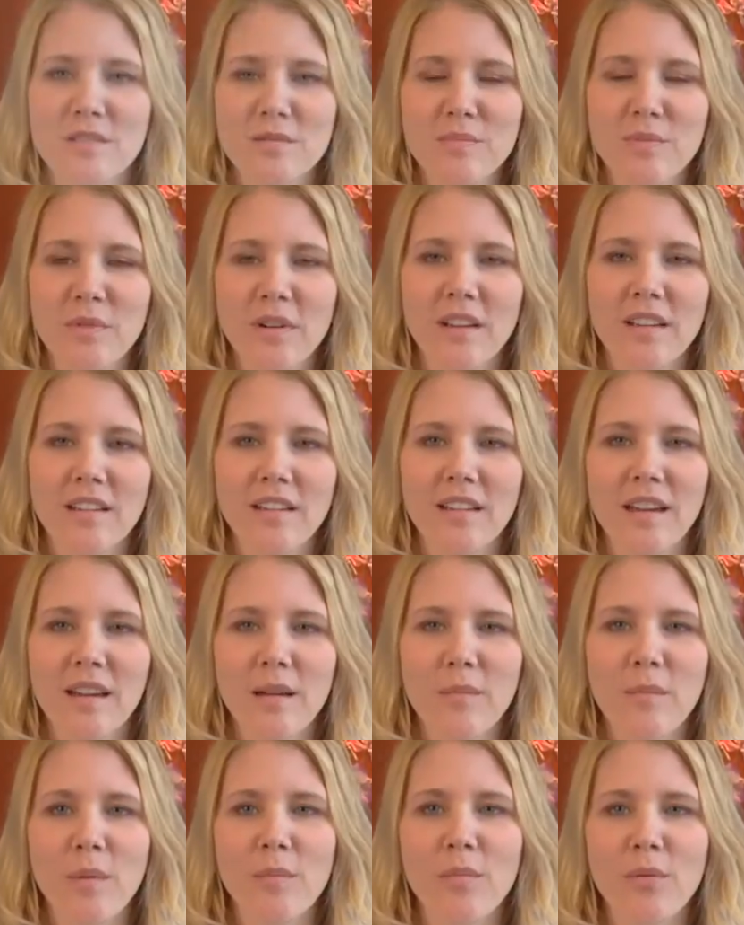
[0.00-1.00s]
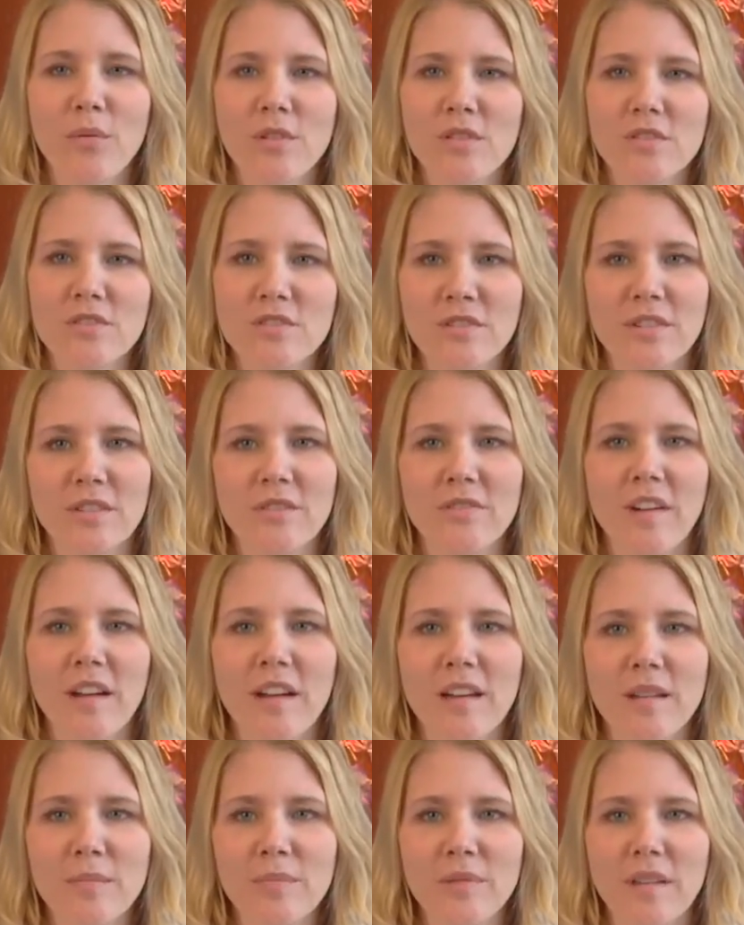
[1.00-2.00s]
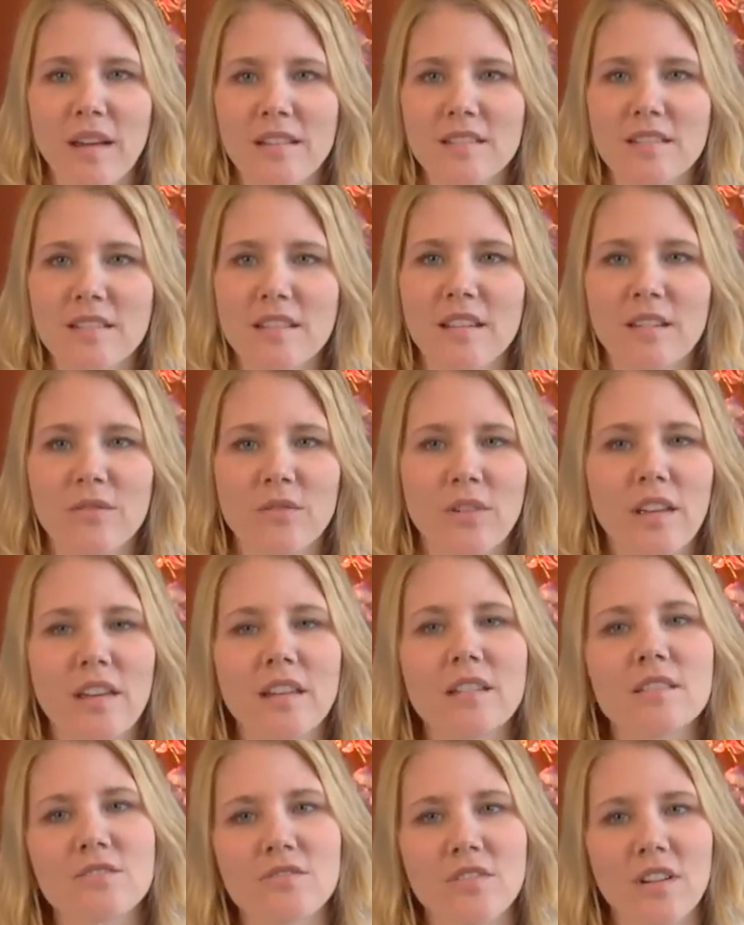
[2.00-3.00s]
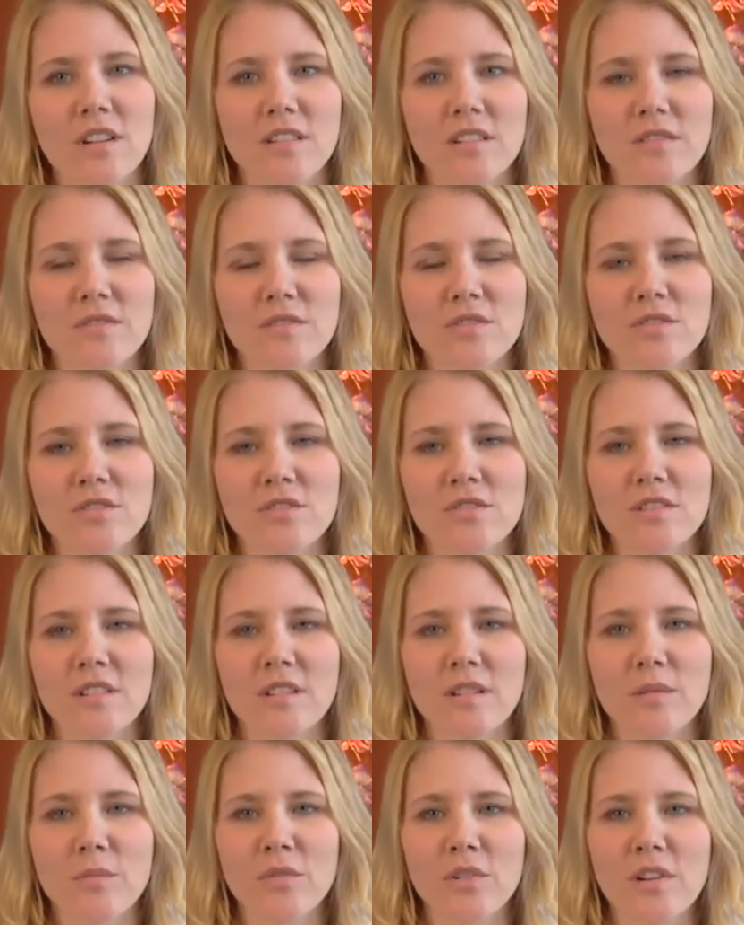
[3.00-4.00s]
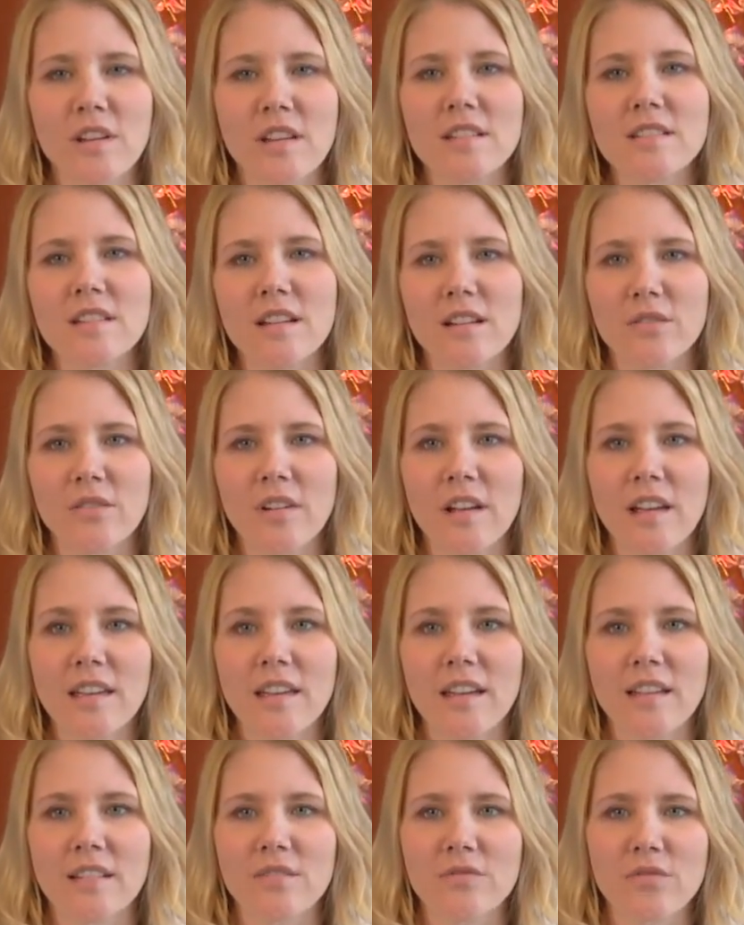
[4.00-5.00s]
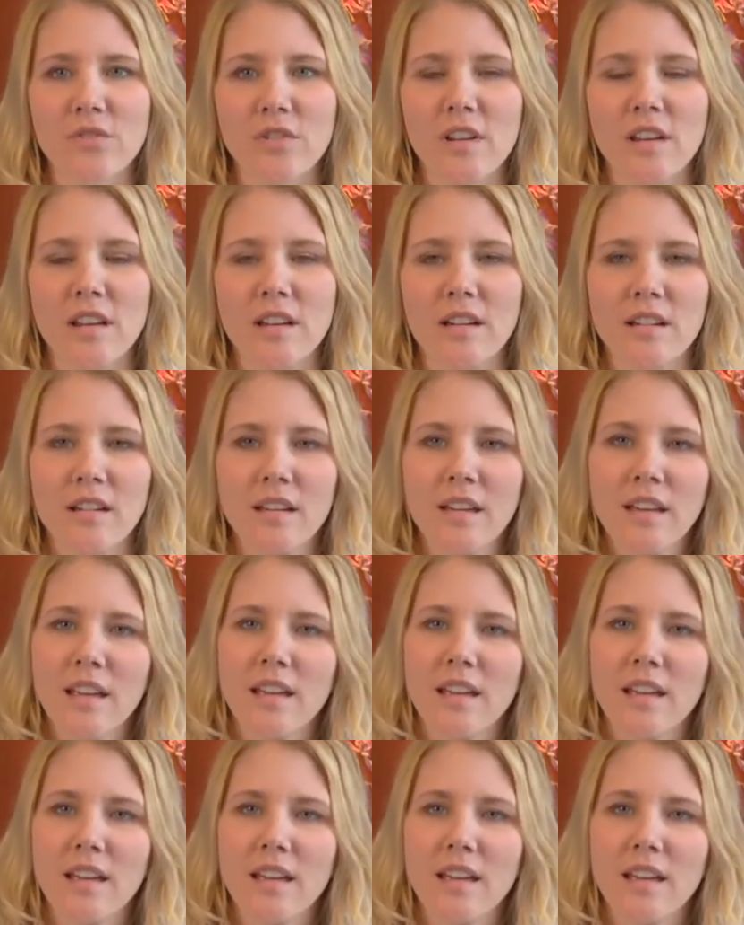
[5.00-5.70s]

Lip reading: Spring. I'm a board-certified plastic and reconstructive surgeon in Marina del Rey, California,